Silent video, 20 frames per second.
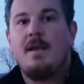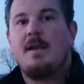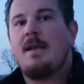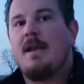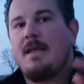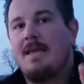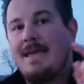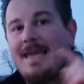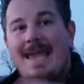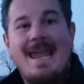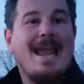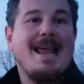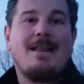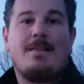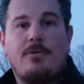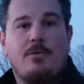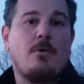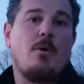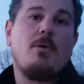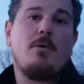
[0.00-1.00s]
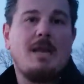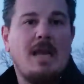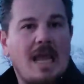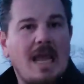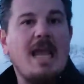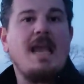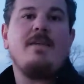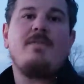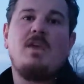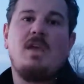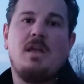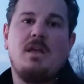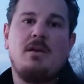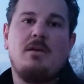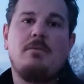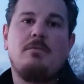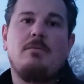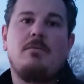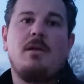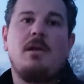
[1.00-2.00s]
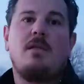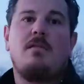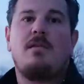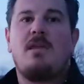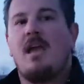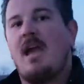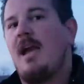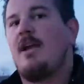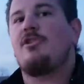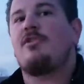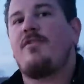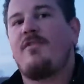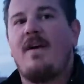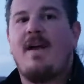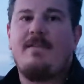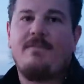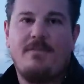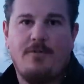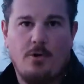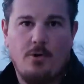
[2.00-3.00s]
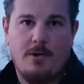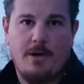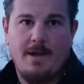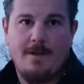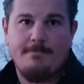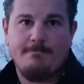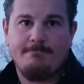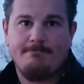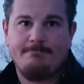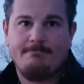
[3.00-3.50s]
Now you can't throw an Avian in the Edge 540